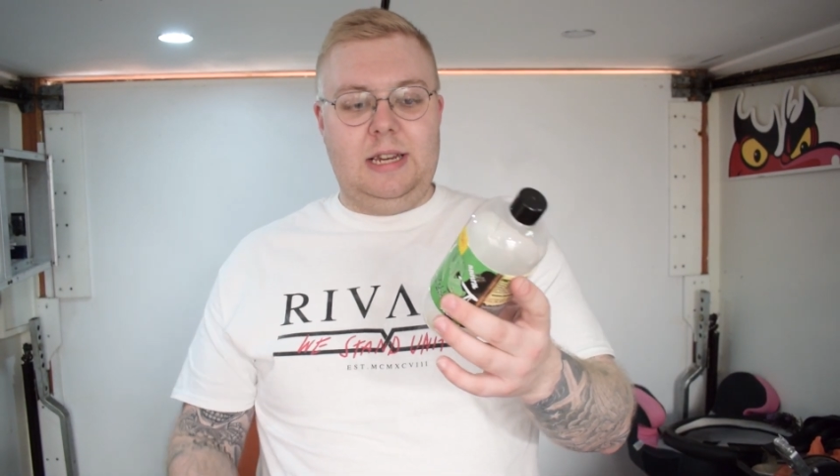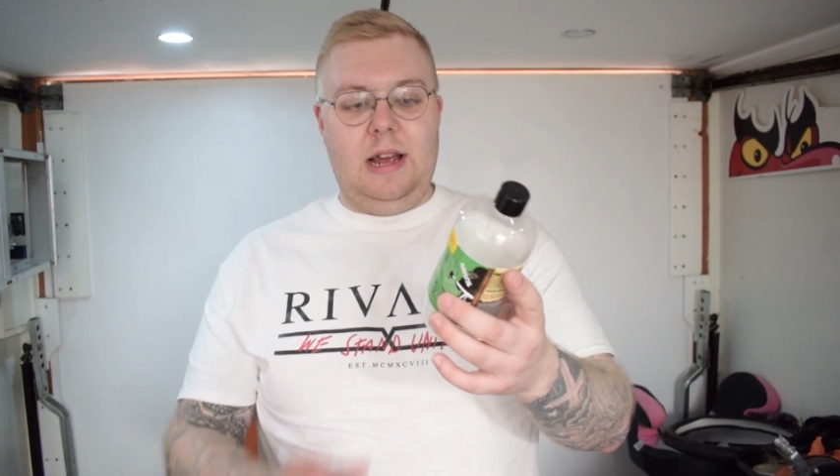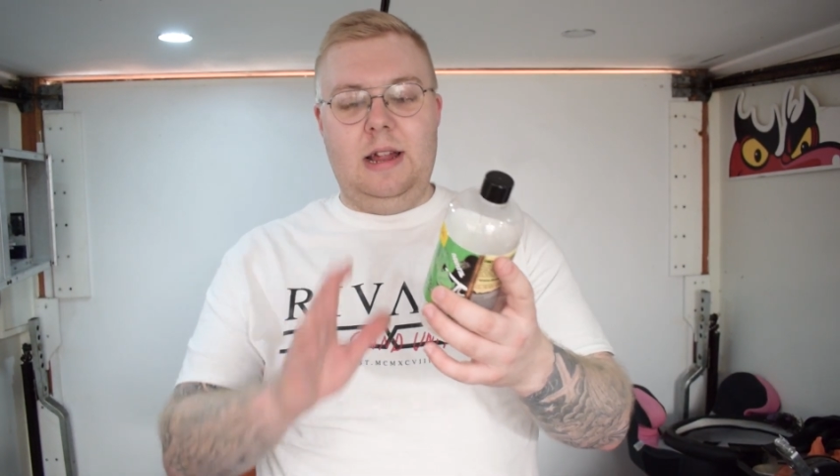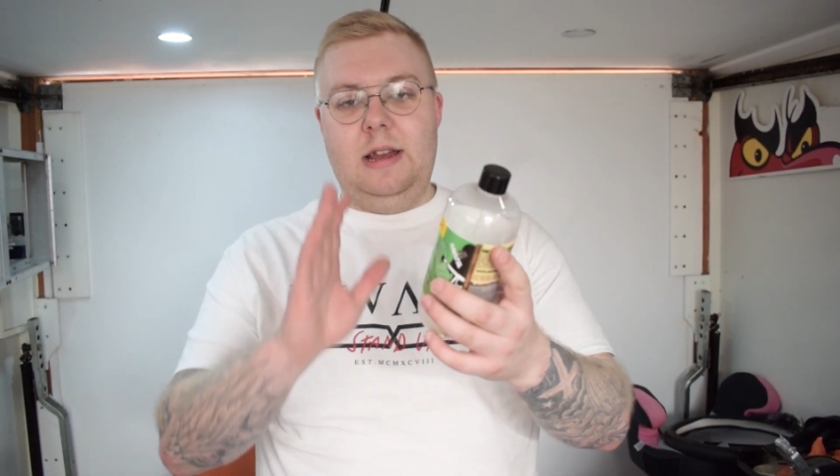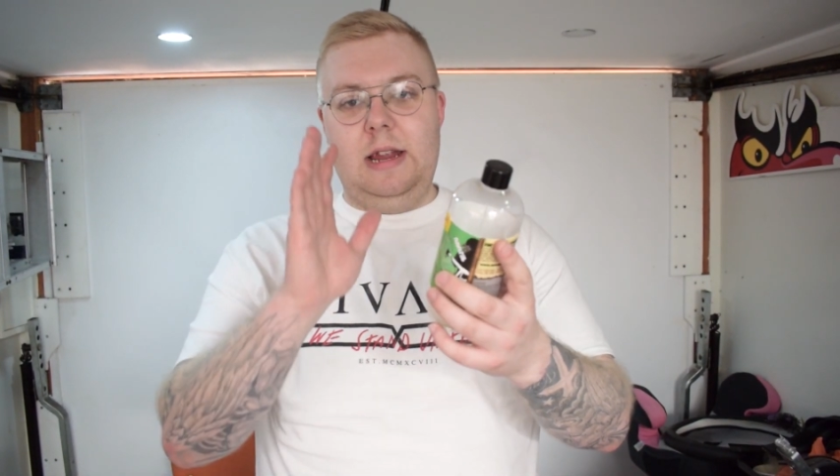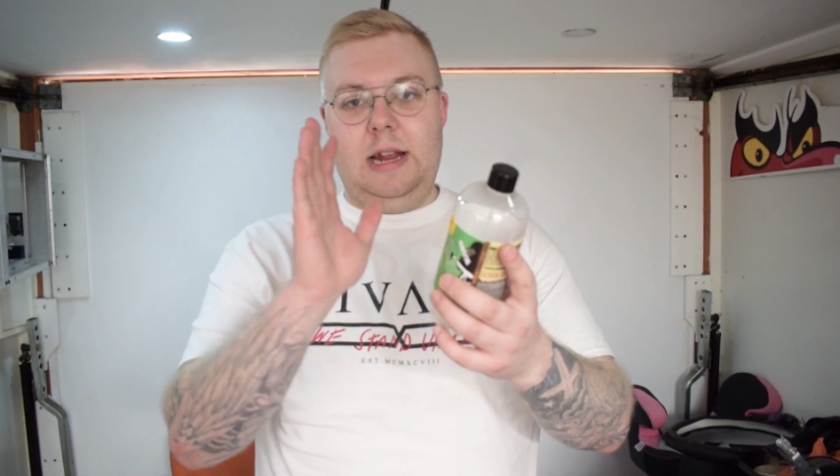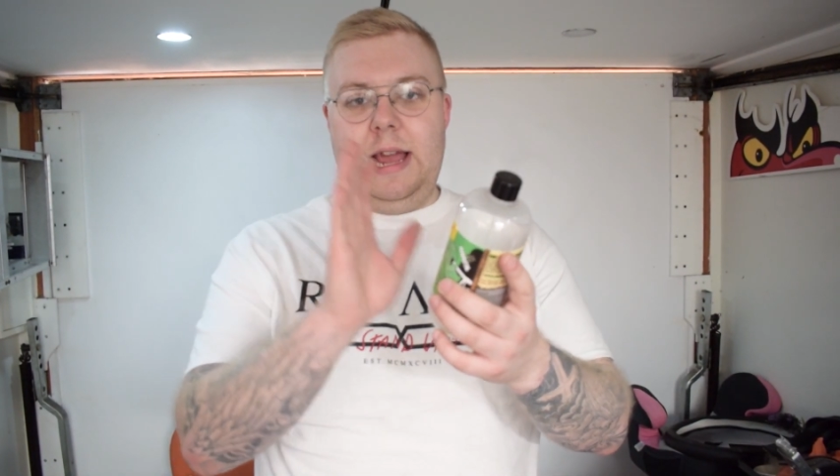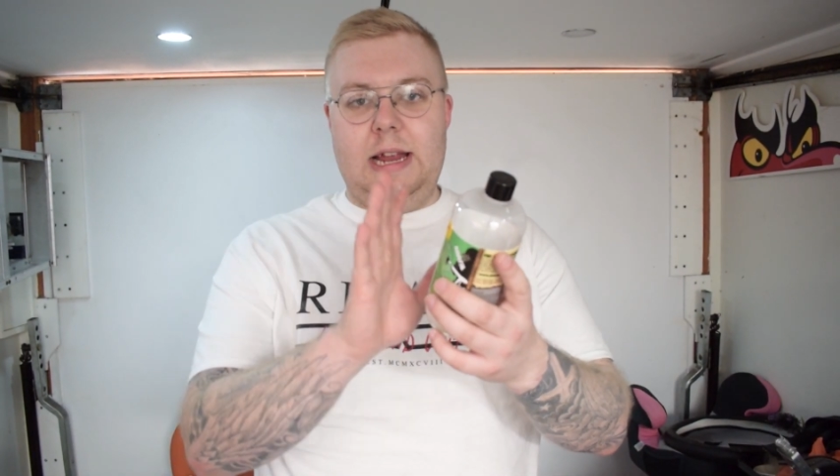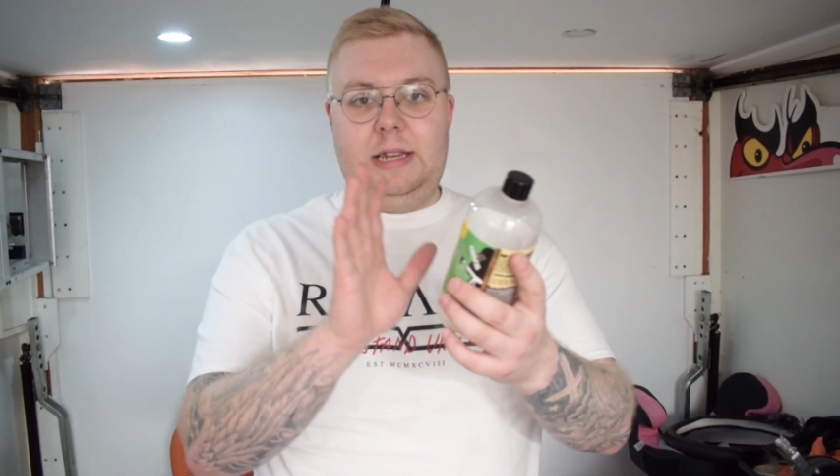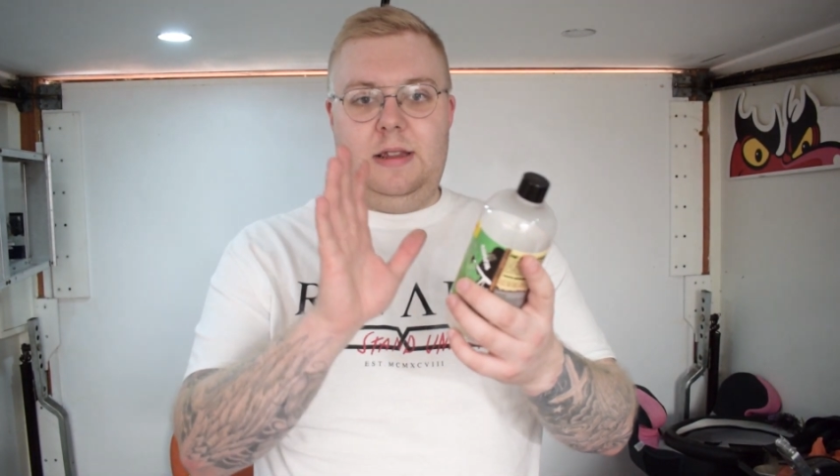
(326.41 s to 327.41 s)
and it
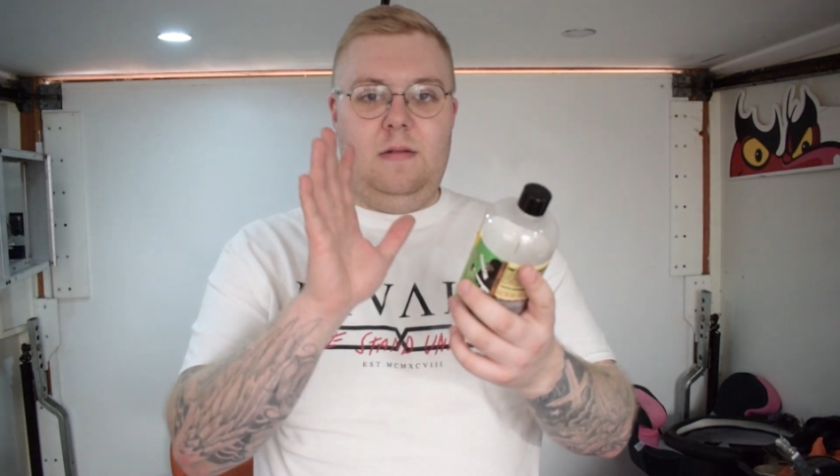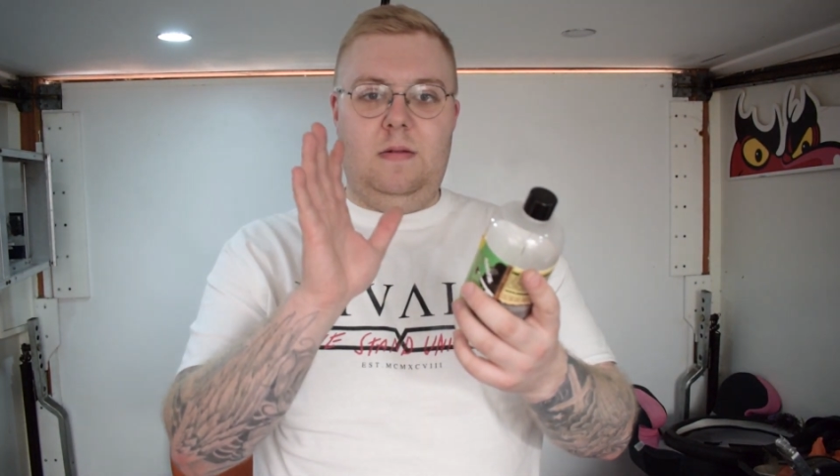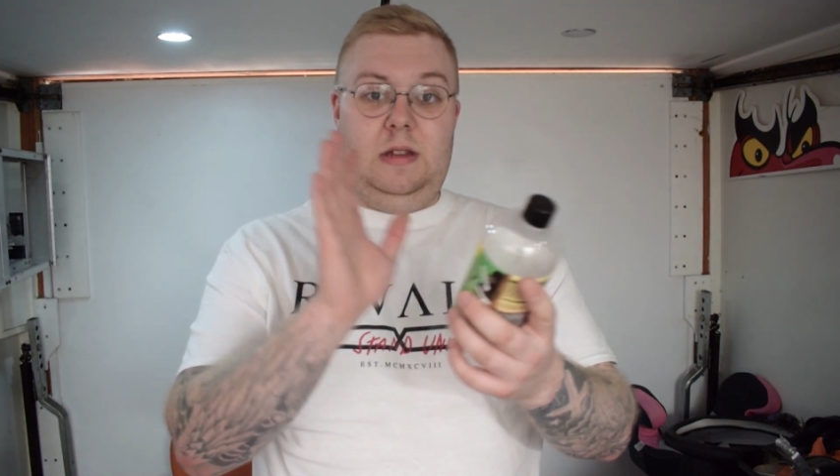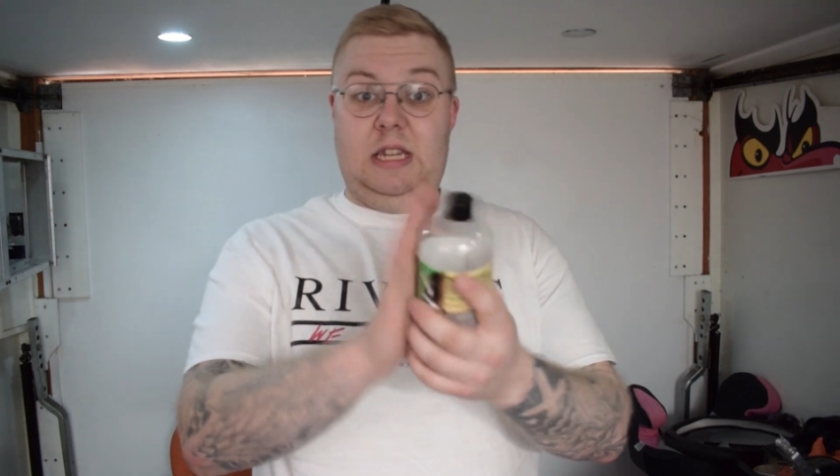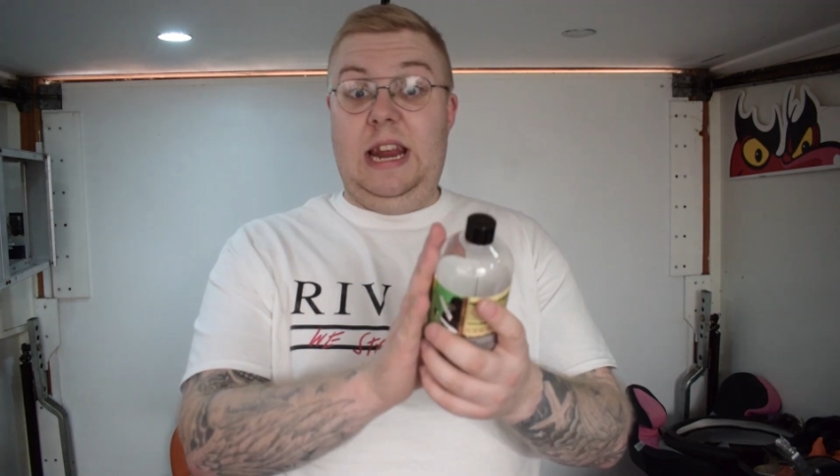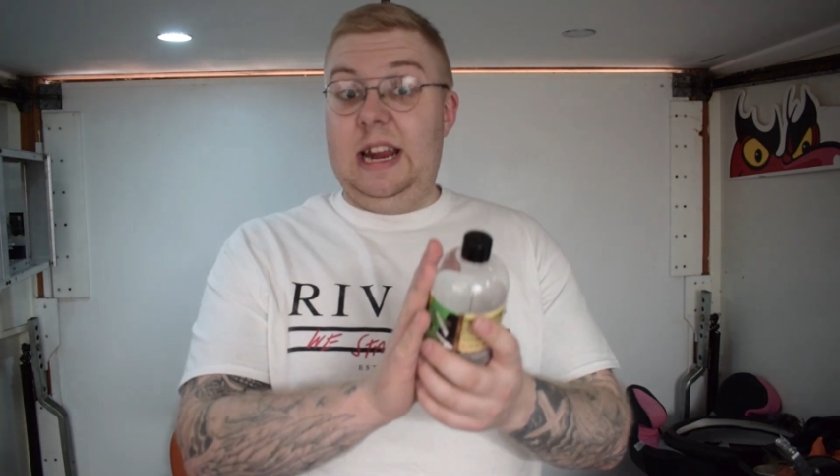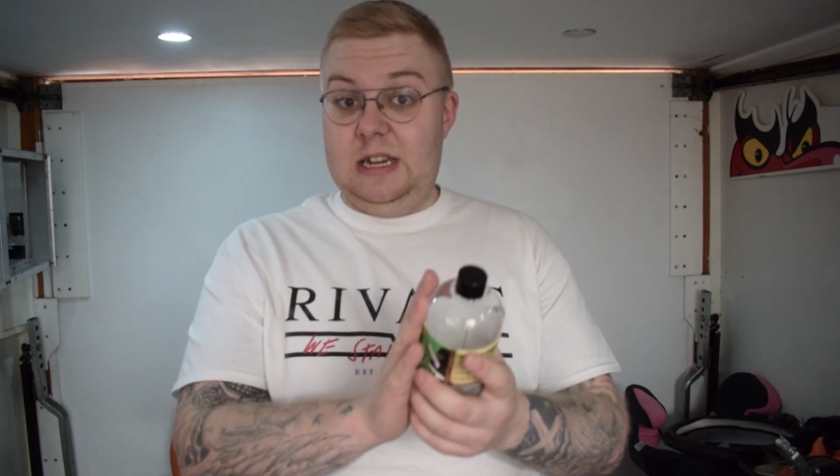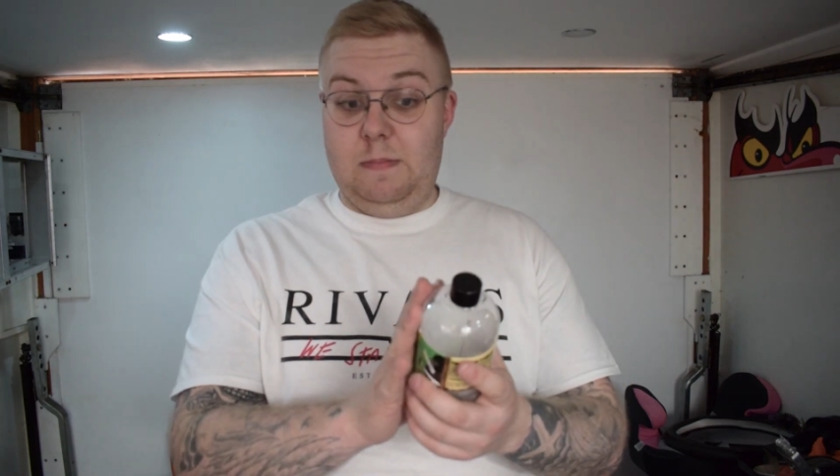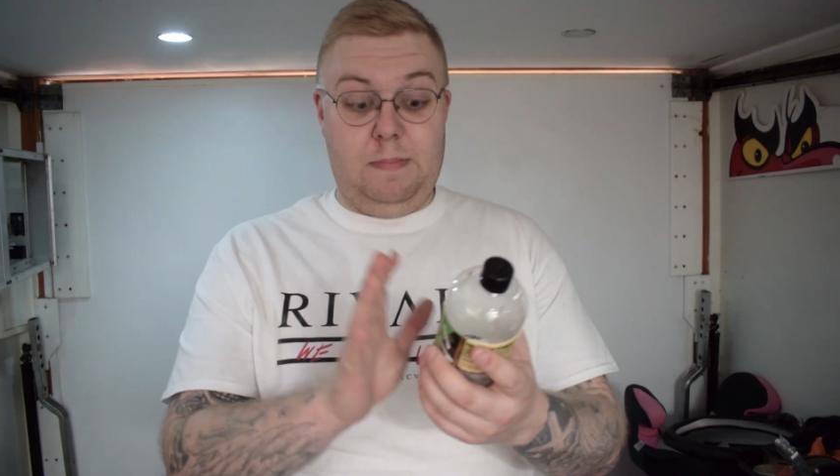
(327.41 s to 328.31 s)
gets 6